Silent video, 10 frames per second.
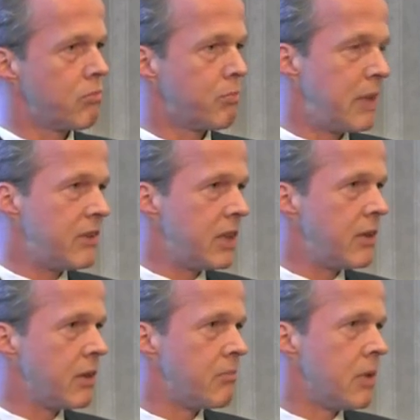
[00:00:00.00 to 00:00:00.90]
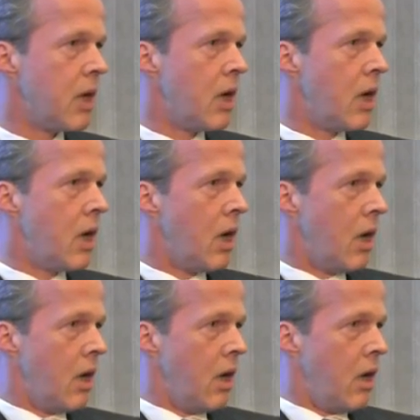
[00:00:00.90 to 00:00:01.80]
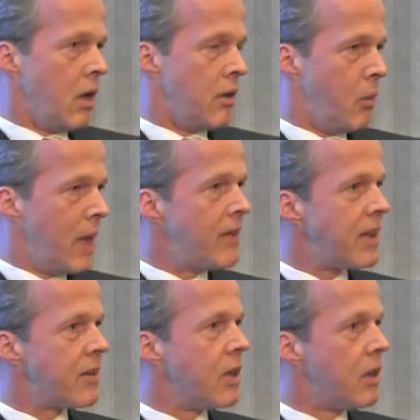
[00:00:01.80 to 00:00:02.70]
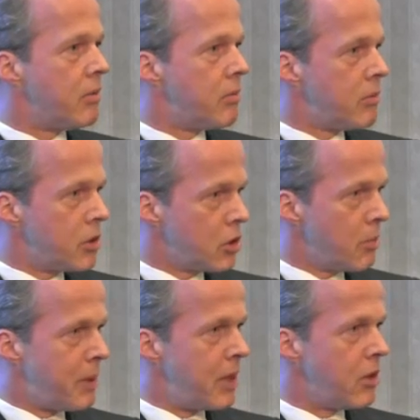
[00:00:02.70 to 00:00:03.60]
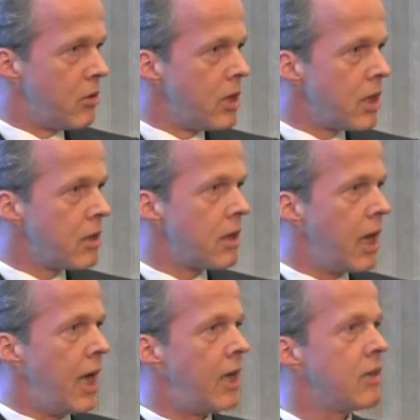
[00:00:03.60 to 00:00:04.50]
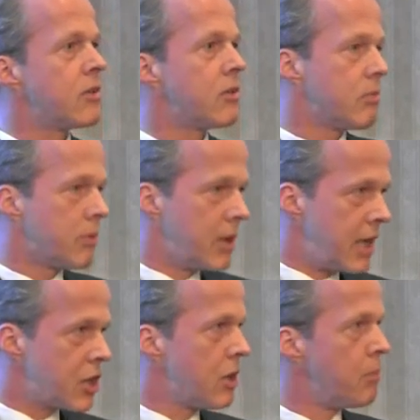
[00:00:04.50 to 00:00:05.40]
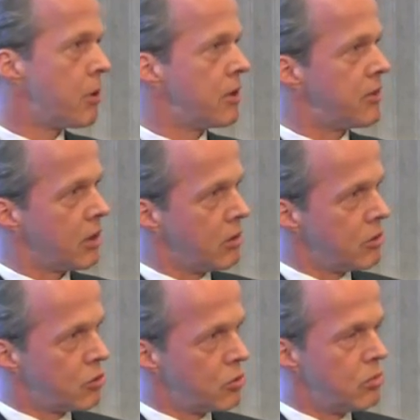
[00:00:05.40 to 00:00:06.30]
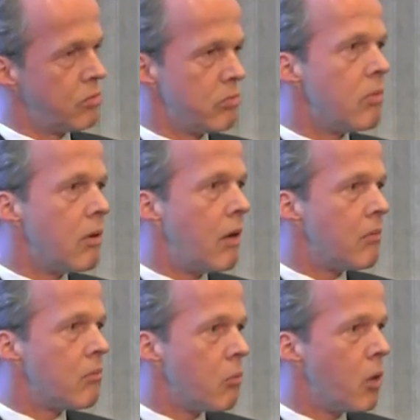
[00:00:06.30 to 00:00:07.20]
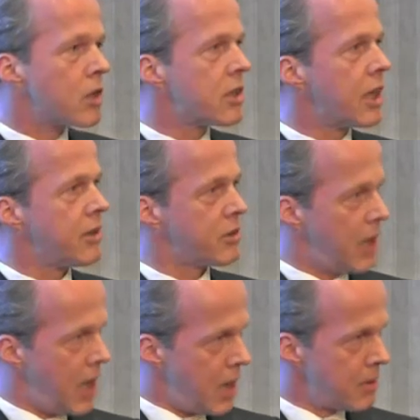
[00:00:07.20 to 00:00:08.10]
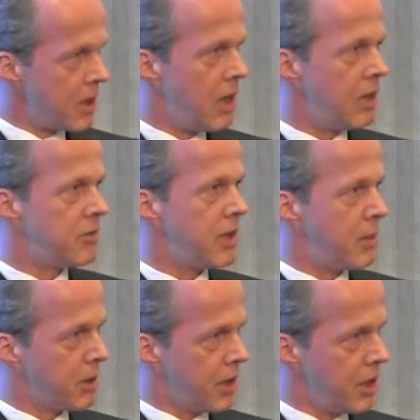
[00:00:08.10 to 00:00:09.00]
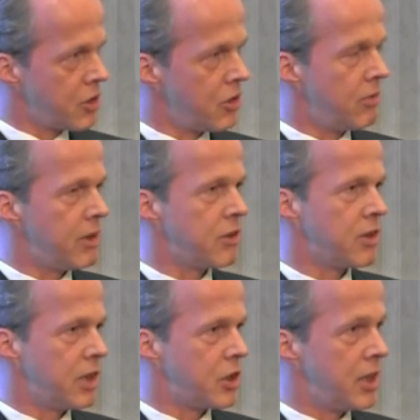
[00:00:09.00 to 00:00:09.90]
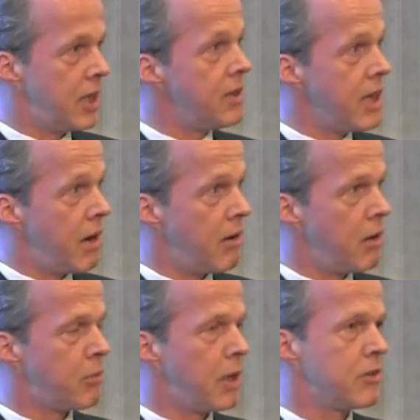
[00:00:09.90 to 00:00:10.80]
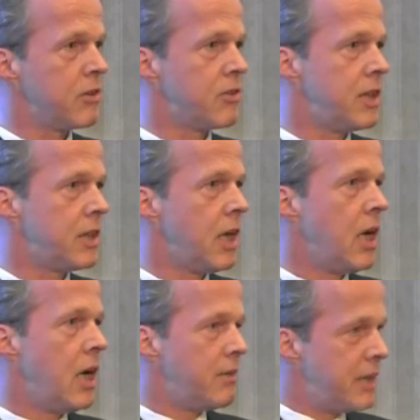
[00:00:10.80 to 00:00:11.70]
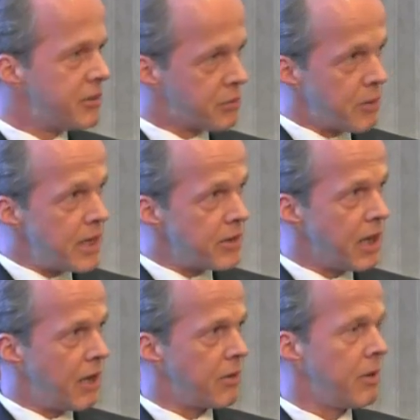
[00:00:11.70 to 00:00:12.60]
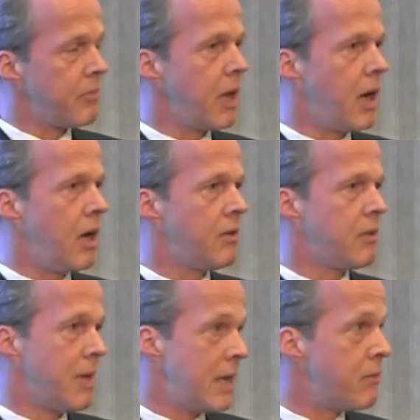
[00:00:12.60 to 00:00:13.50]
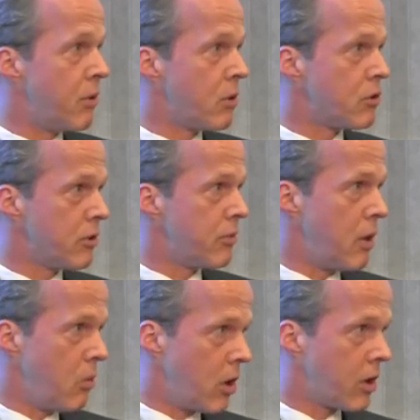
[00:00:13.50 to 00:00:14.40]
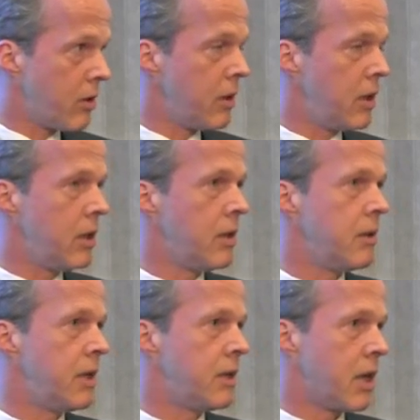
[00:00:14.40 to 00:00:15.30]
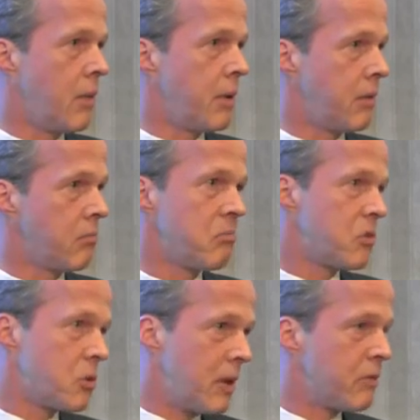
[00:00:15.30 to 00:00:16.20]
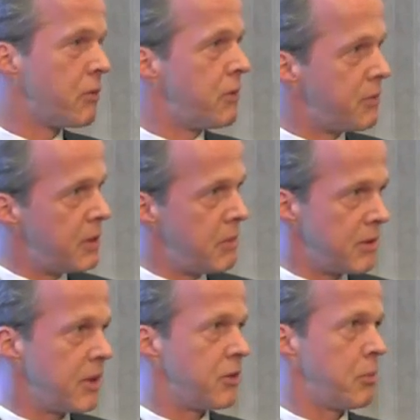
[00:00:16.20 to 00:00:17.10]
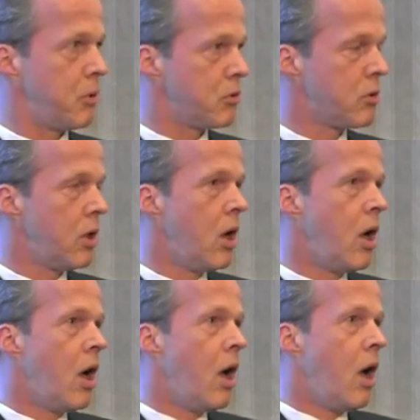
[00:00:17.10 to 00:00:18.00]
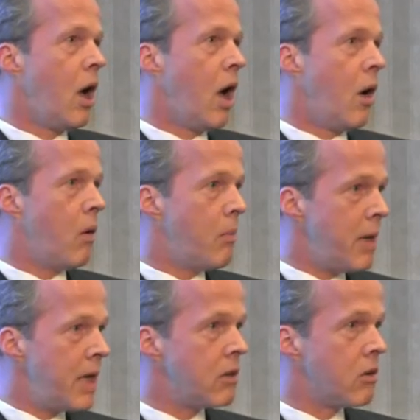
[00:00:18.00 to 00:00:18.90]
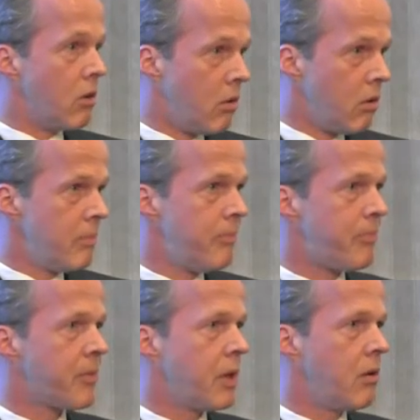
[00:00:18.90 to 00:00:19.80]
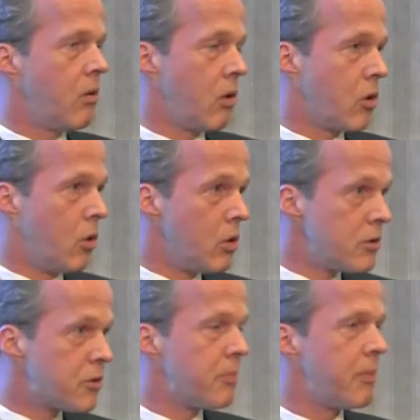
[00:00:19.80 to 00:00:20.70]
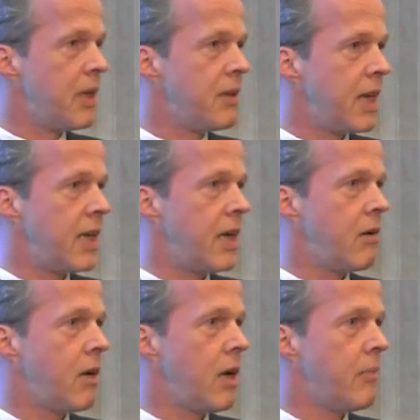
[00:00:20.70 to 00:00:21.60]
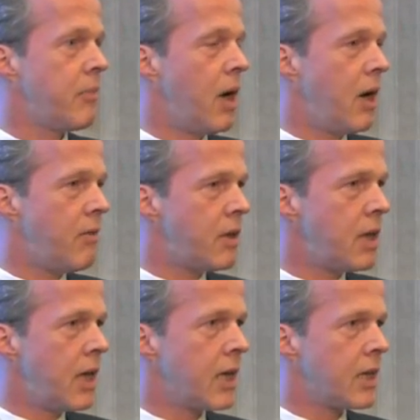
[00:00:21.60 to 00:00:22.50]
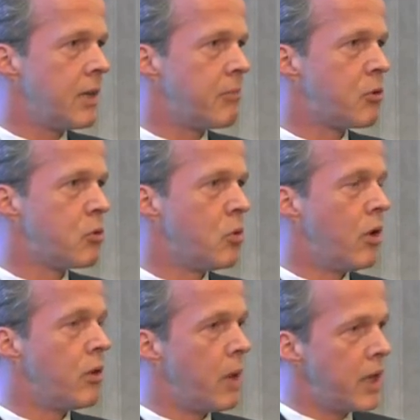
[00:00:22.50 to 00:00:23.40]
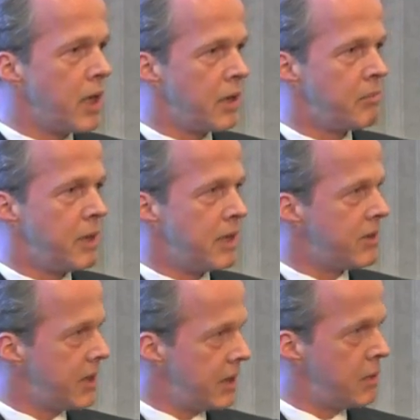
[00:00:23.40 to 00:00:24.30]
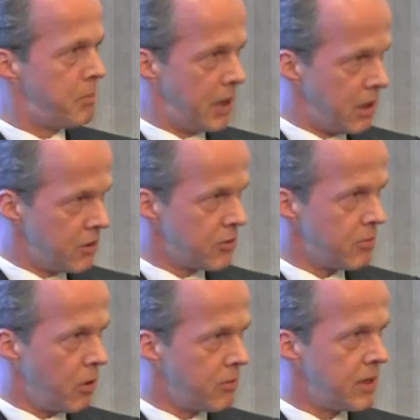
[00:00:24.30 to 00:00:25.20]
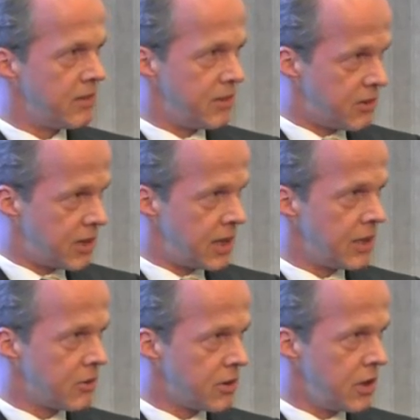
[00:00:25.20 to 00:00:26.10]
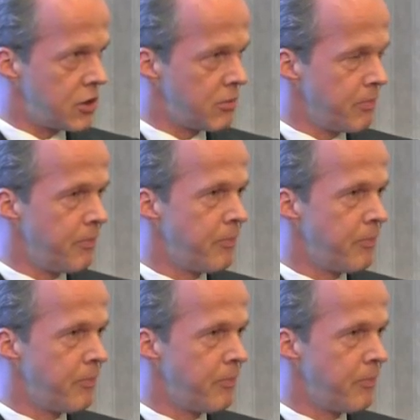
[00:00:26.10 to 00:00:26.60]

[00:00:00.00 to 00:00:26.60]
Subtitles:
basically the way that the European Union and the national bodies are going to work together to harmonize the application of legislation in the area of plants and seed. These three together are the main focus of our work in the coming 12 to 15 months, I suppose. Our main goal or goals in that area are very likely to, on the one hand, maintain the pillars of the existing legislation,